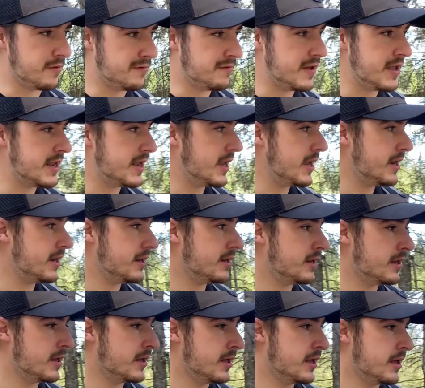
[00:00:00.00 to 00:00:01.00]
vacated,
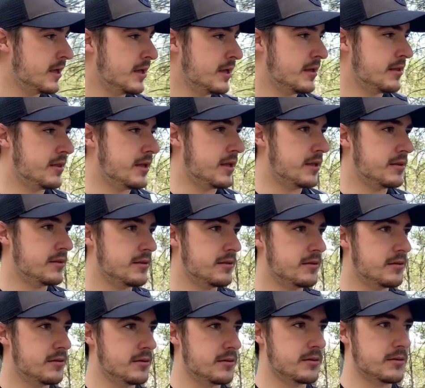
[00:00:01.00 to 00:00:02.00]
that
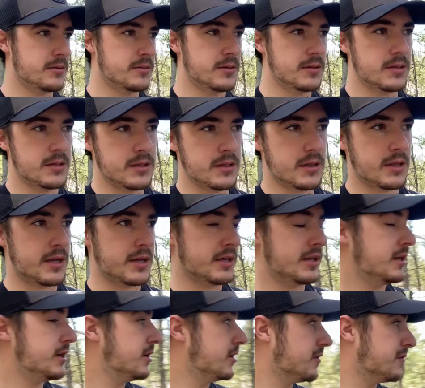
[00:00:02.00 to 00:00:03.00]
they're like
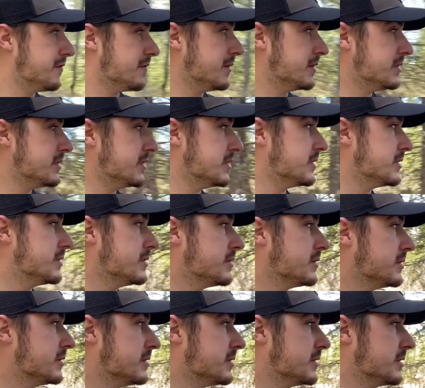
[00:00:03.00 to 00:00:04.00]
here, for instance,
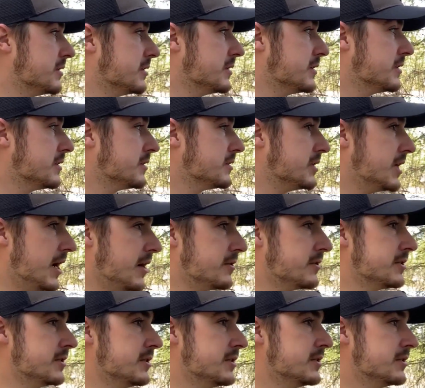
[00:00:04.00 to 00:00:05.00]
there's there's
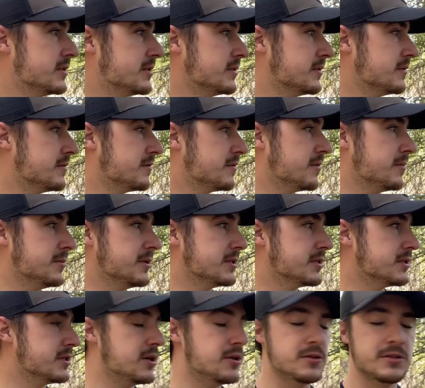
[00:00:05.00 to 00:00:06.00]
houses from this
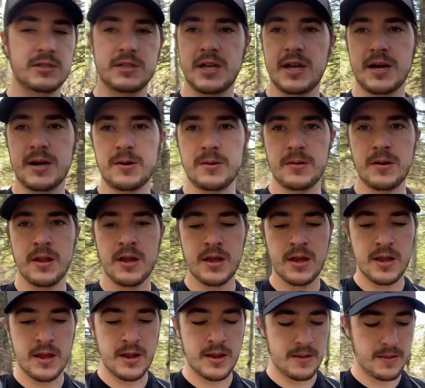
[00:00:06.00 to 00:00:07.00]
ghost town
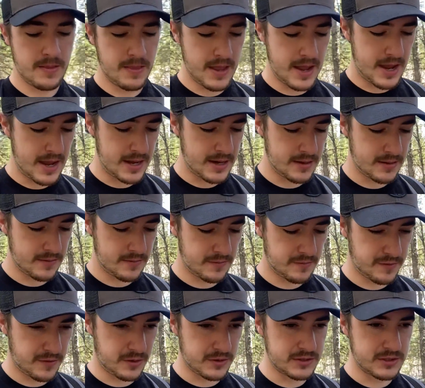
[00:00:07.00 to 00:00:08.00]
that, of
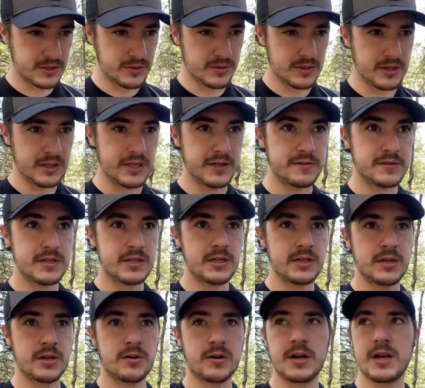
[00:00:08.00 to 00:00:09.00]
course, no one lives in,
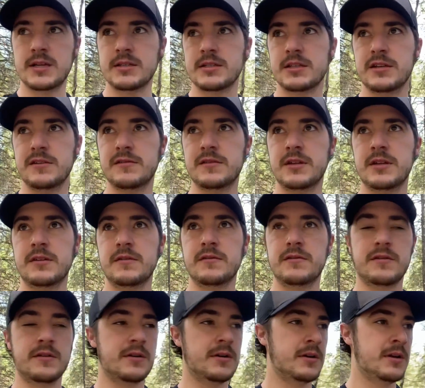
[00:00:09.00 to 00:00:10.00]
no one has lived in
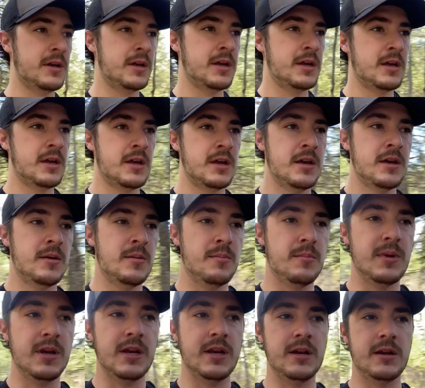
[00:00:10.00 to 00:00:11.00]
for
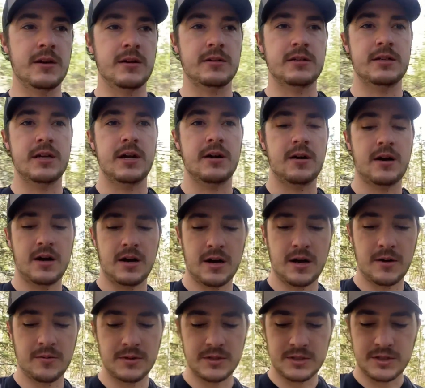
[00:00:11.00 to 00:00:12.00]
many years. Now, I
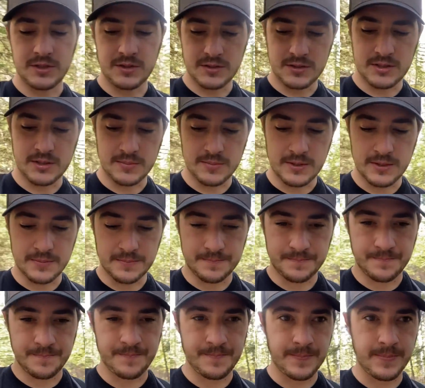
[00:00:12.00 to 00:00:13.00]
want to show you something.
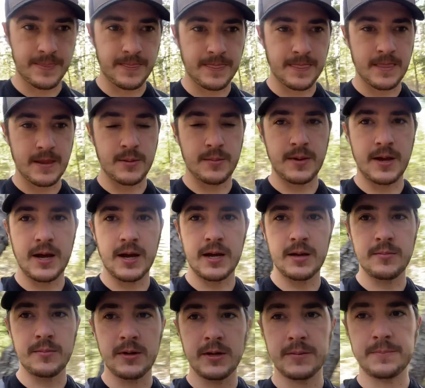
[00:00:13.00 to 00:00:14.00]
Now, behind
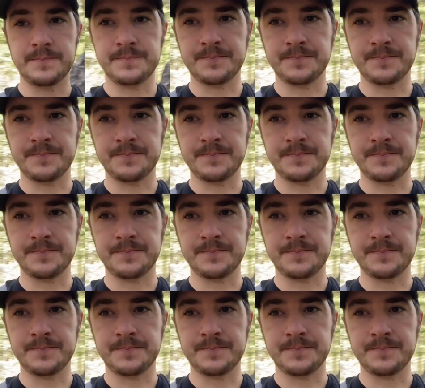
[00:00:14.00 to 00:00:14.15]
me,